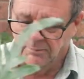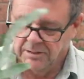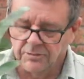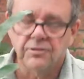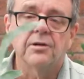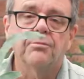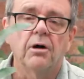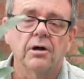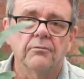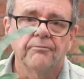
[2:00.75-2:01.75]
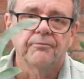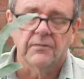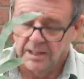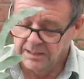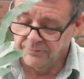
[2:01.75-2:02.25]
into the pot.
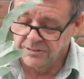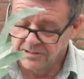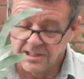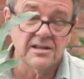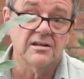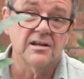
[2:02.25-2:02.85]
And if you see that